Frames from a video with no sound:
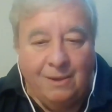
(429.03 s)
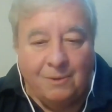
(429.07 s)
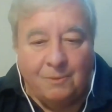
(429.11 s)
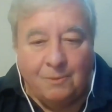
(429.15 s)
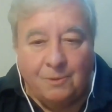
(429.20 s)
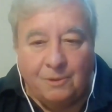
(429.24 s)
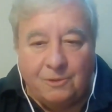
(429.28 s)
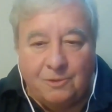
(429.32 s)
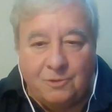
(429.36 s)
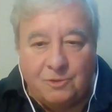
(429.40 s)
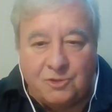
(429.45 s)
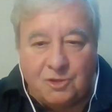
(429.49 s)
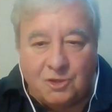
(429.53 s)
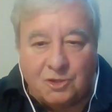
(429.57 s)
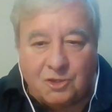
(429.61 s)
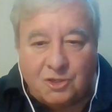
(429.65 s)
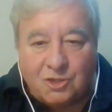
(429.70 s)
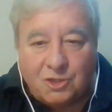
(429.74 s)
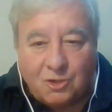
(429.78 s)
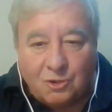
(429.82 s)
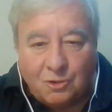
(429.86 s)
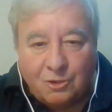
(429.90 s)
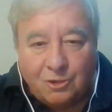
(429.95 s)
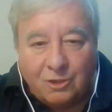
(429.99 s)
where there's a
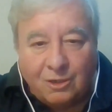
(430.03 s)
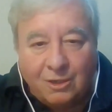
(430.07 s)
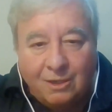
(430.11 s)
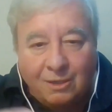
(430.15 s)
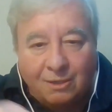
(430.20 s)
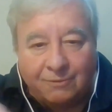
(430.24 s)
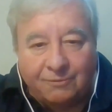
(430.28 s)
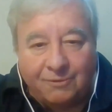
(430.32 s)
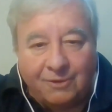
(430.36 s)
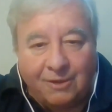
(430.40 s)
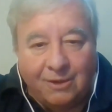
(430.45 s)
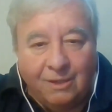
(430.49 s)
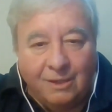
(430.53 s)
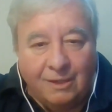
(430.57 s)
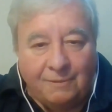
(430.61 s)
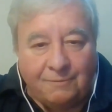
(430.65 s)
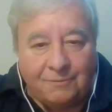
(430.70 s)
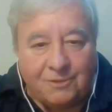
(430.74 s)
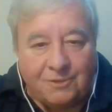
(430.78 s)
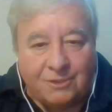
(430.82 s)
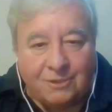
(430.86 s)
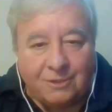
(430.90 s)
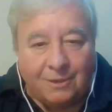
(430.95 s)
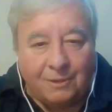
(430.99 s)
cirque of
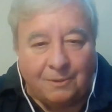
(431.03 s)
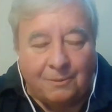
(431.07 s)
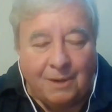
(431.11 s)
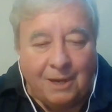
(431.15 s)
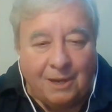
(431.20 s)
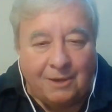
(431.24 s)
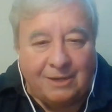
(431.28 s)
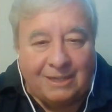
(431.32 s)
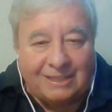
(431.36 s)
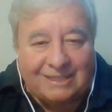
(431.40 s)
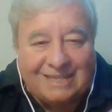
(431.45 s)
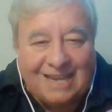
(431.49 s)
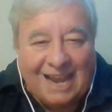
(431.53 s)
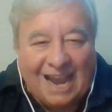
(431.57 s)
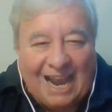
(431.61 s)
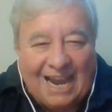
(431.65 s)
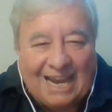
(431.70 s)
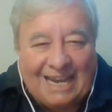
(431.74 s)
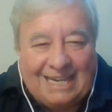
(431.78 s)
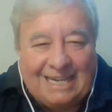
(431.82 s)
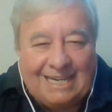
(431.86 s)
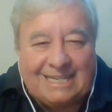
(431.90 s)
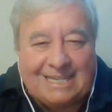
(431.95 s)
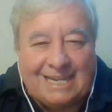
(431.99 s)
cliffs around a
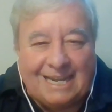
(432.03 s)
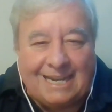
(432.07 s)
tiny,